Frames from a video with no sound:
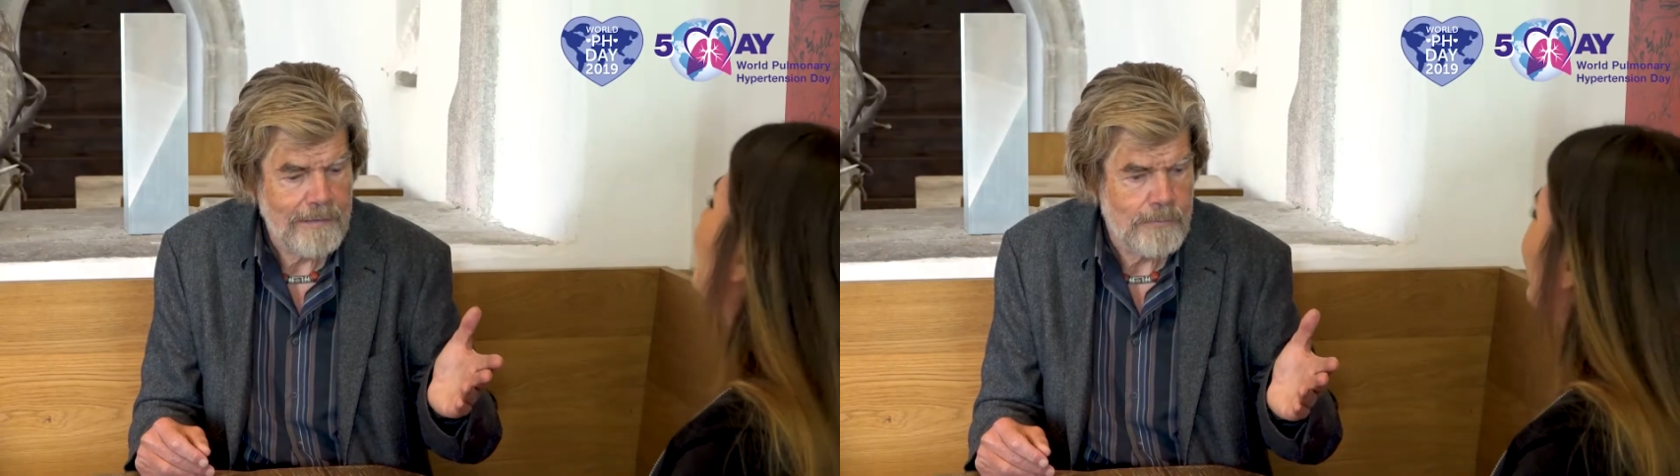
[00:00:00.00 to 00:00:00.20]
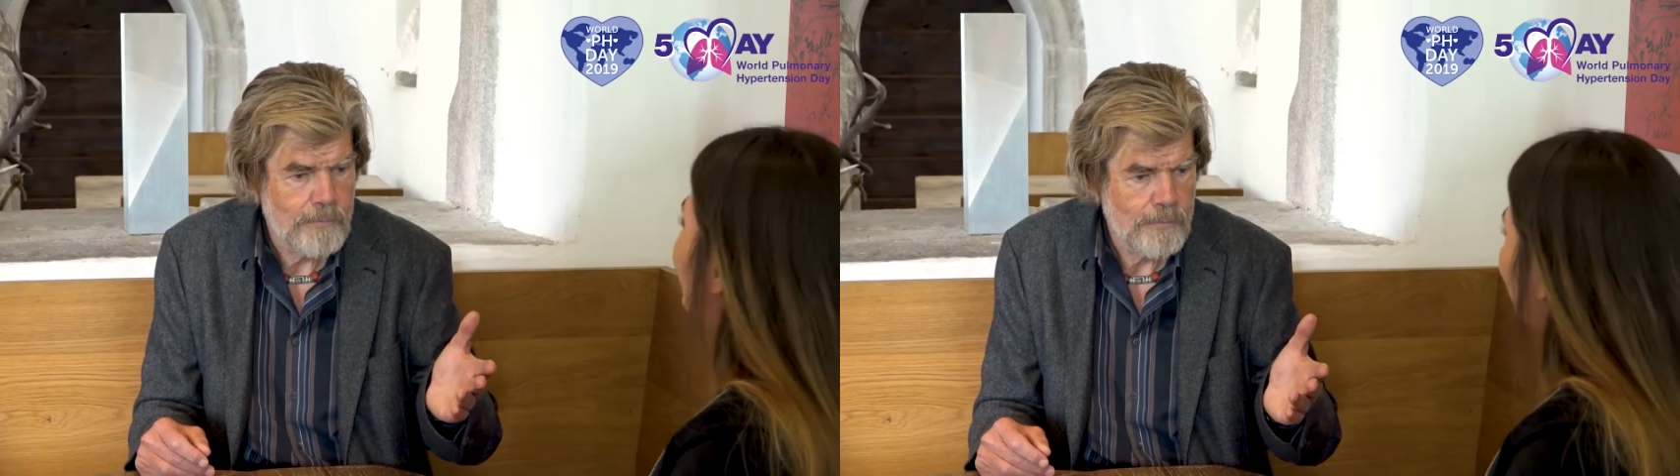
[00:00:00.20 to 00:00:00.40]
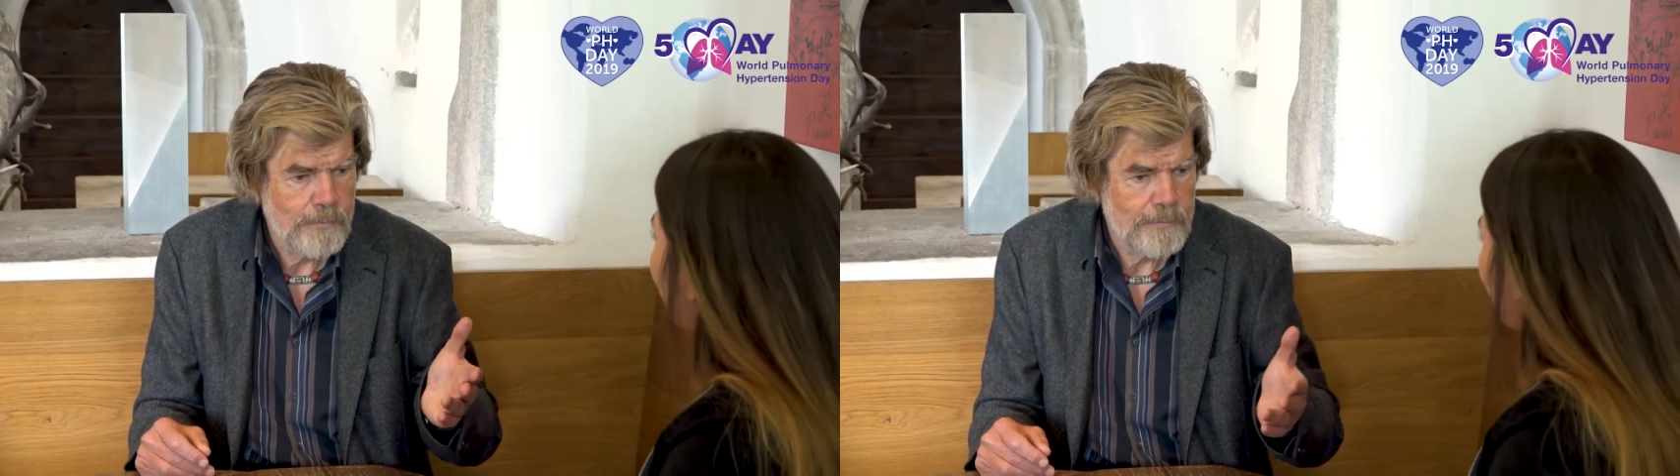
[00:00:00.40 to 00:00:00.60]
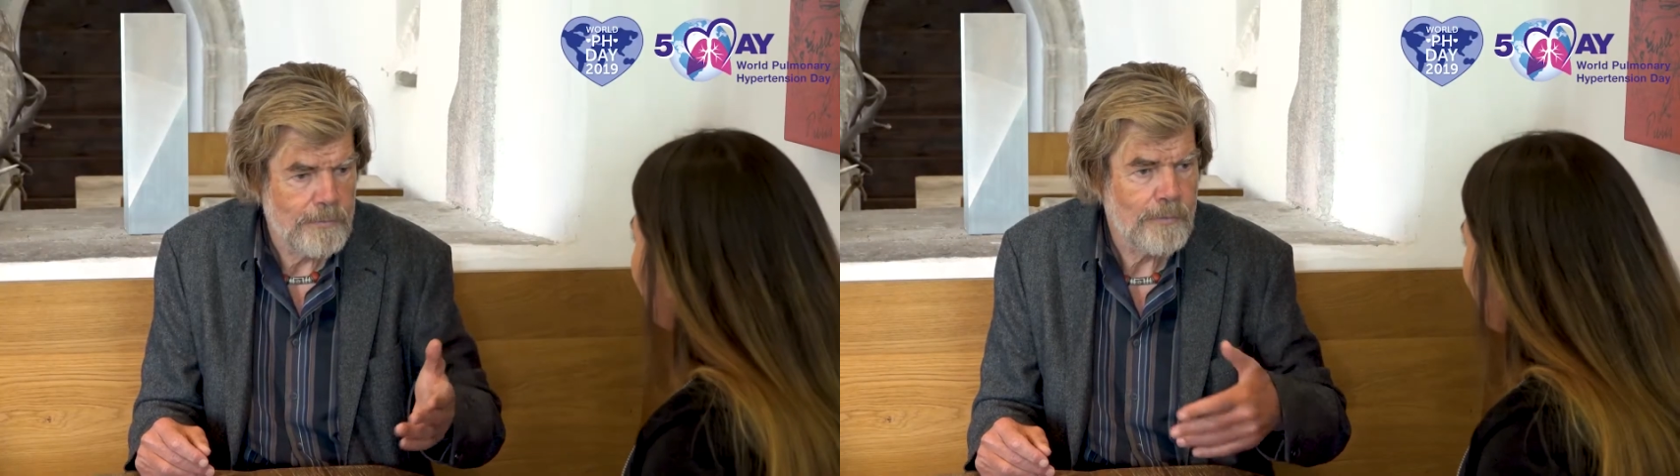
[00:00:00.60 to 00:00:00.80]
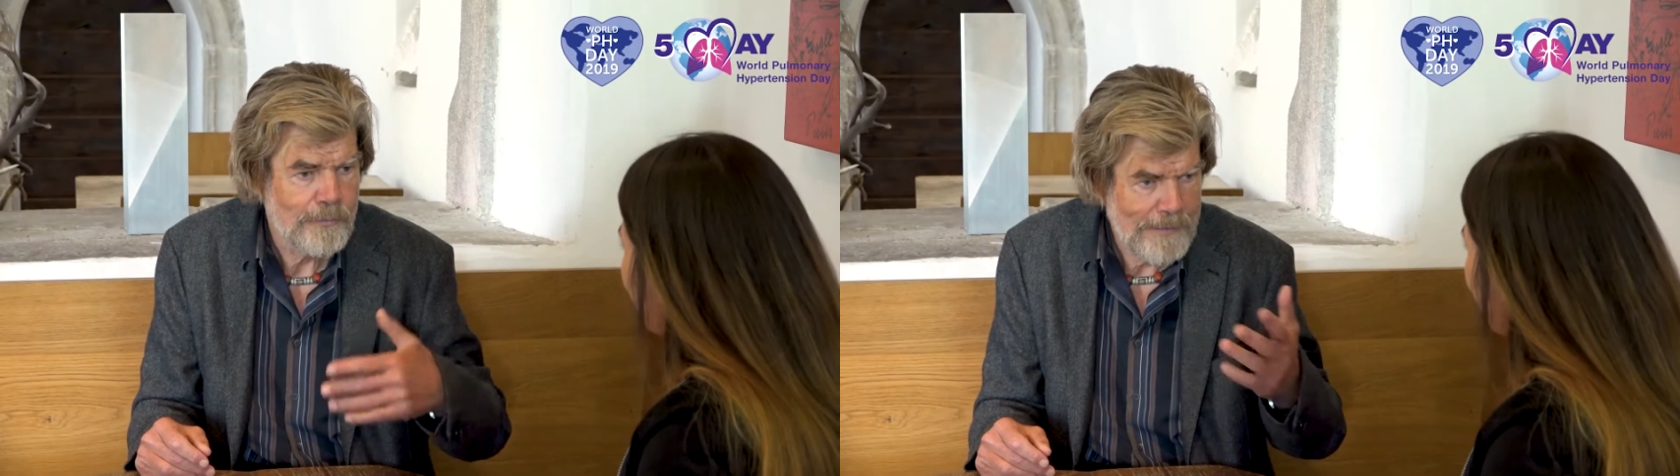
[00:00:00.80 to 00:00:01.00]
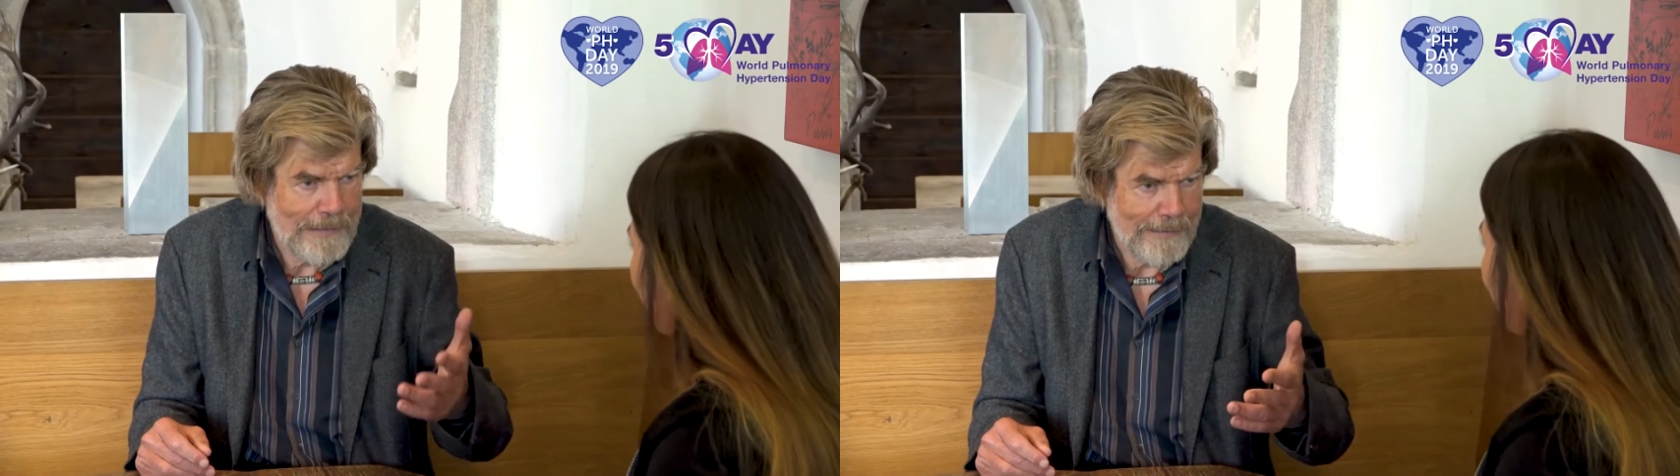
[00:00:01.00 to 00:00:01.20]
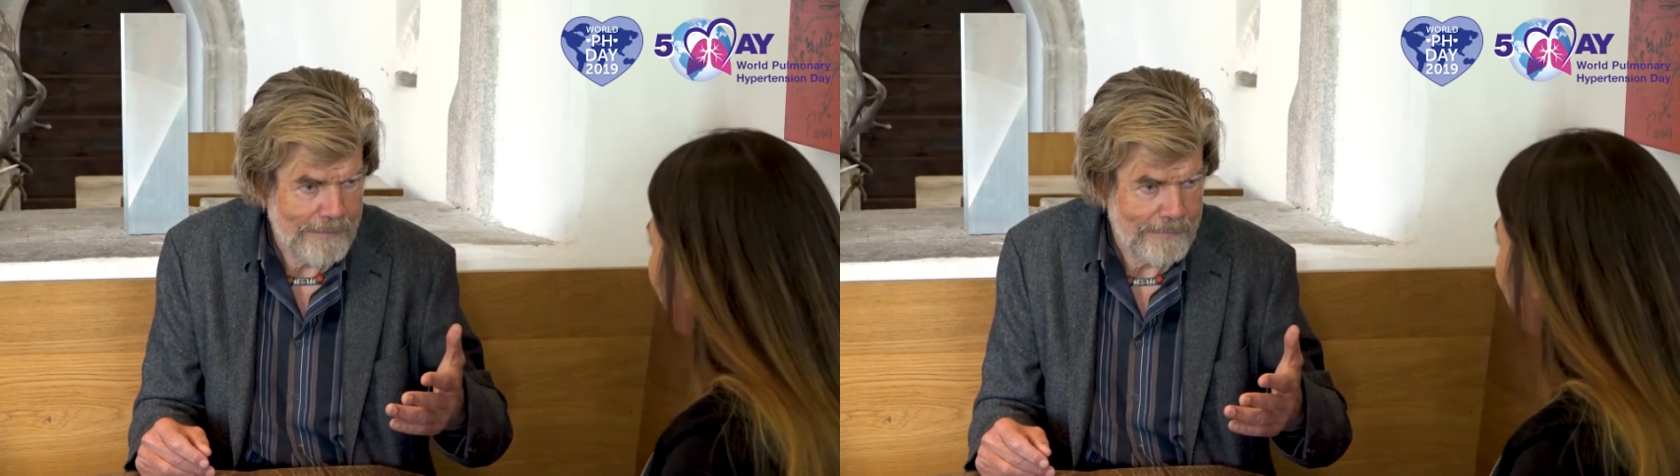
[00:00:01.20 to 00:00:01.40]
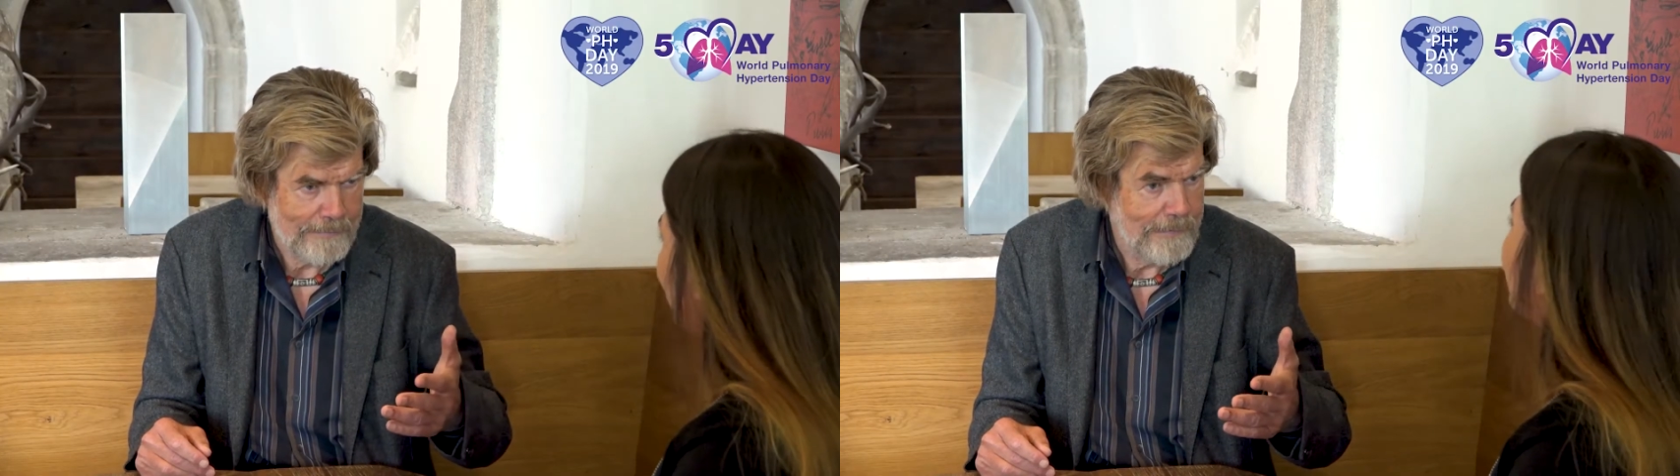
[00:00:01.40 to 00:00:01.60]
to your feeling